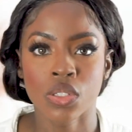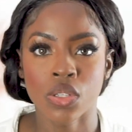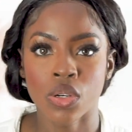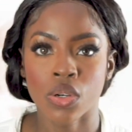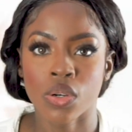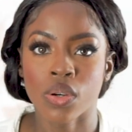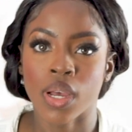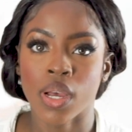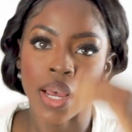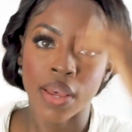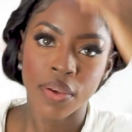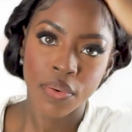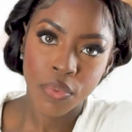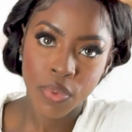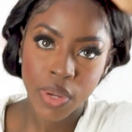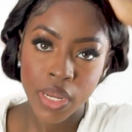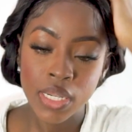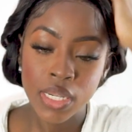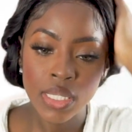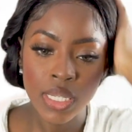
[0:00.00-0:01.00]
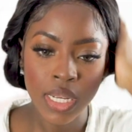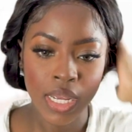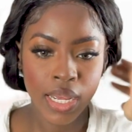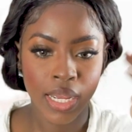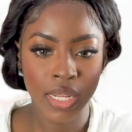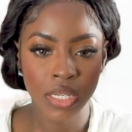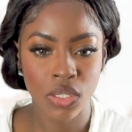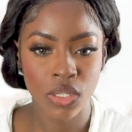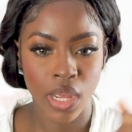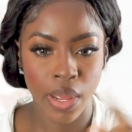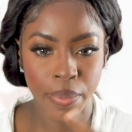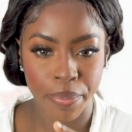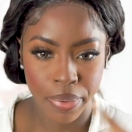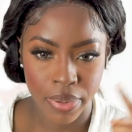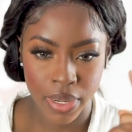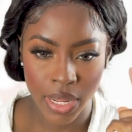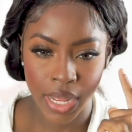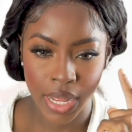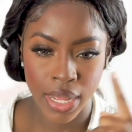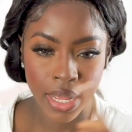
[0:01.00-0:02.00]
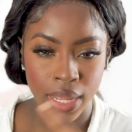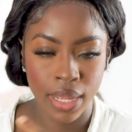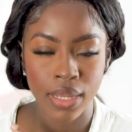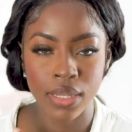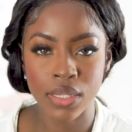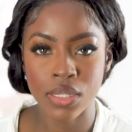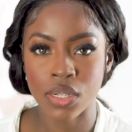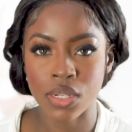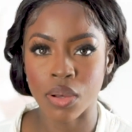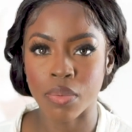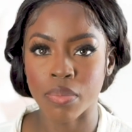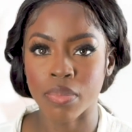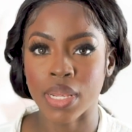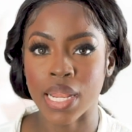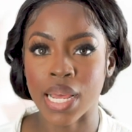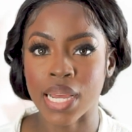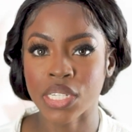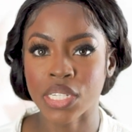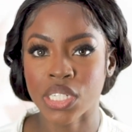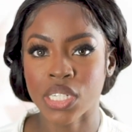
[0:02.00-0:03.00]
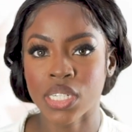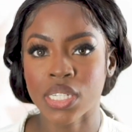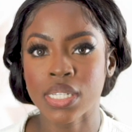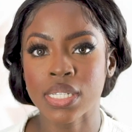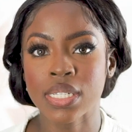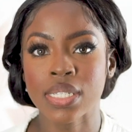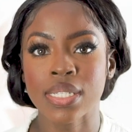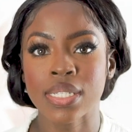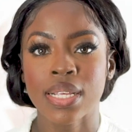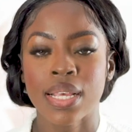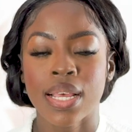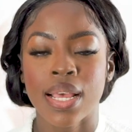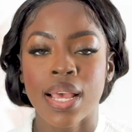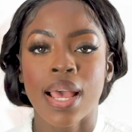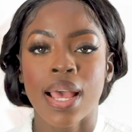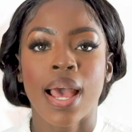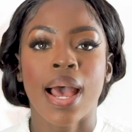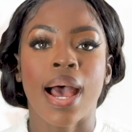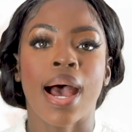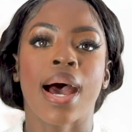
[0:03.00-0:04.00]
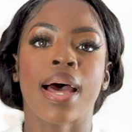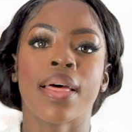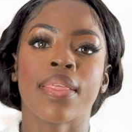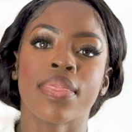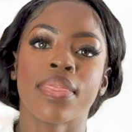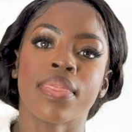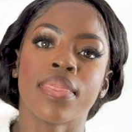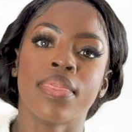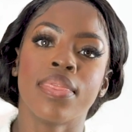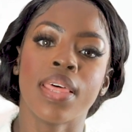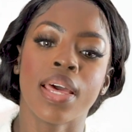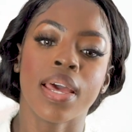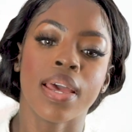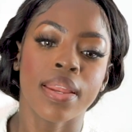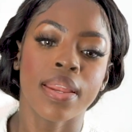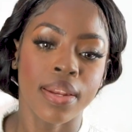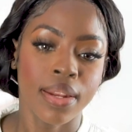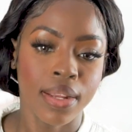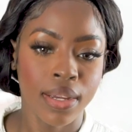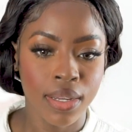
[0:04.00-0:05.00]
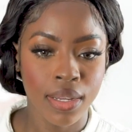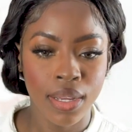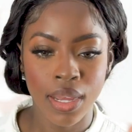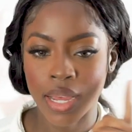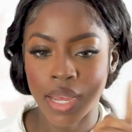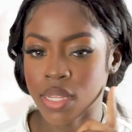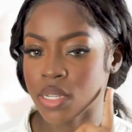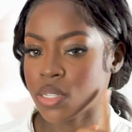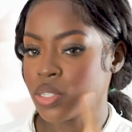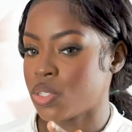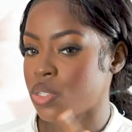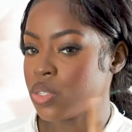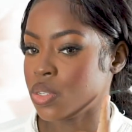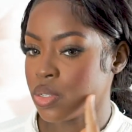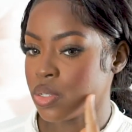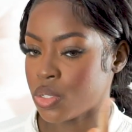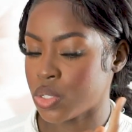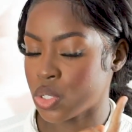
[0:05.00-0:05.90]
So I went ahead to apply some lashes, and then I